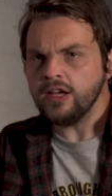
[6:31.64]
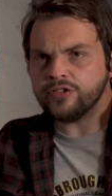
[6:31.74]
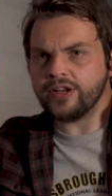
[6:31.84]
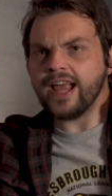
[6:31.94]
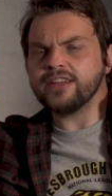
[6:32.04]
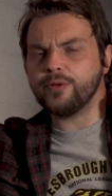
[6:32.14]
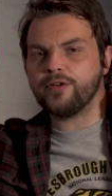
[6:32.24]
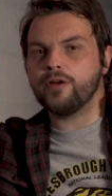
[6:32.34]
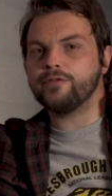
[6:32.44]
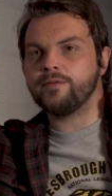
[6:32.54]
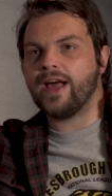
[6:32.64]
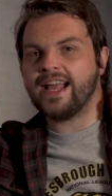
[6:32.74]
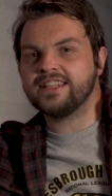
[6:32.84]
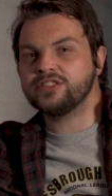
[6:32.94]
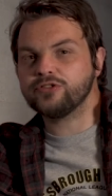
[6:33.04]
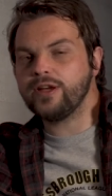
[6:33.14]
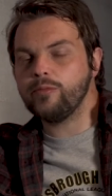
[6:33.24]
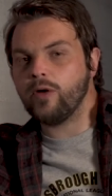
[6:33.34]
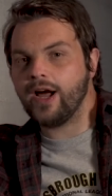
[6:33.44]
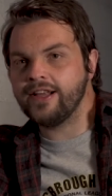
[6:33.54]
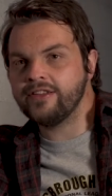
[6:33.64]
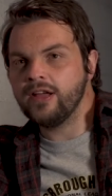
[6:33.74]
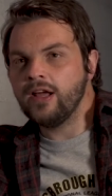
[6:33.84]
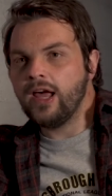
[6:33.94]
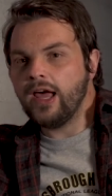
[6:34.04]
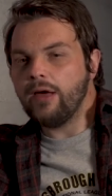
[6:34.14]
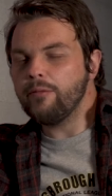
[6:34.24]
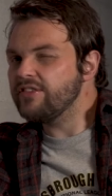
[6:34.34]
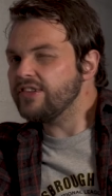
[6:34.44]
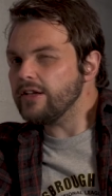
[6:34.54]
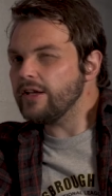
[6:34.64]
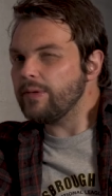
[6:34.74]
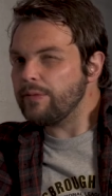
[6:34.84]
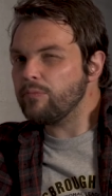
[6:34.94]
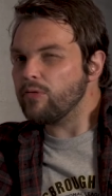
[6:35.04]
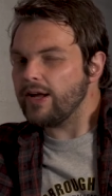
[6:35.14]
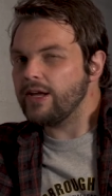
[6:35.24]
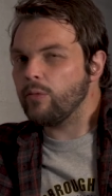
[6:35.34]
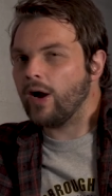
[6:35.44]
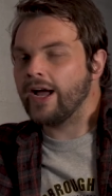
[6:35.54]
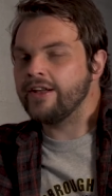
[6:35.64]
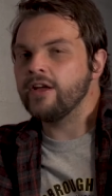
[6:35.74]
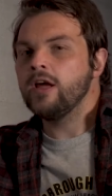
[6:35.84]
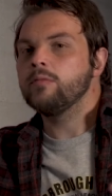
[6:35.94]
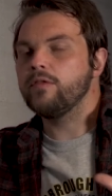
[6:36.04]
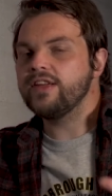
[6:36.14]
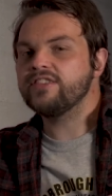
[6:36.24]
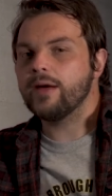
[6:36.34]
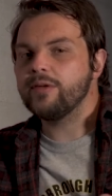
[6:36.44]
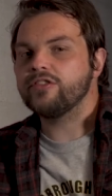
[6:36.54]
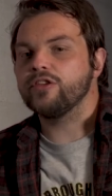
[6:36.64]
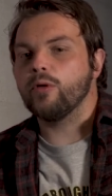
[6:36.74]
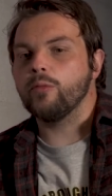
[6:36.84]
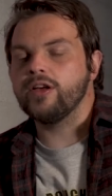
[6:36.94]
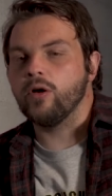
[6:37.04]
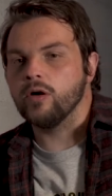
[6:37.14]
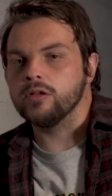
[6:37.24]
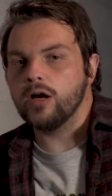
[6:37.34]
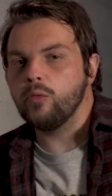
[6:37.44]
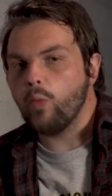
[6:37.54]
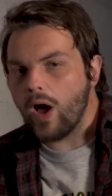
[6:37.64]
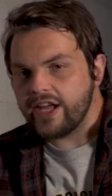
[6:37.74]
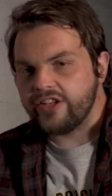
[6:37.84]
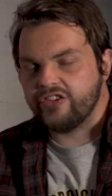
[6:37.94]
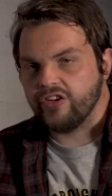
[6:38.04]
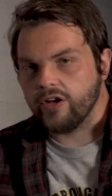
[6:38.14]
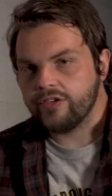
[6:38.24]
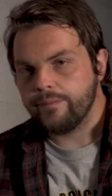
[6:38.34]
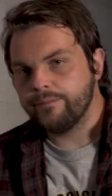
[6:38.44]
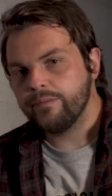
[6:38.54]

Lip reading: So next we've gone from that extreme wide, and we're still going to be pretty wide, but this time it's just what we call a wide shot.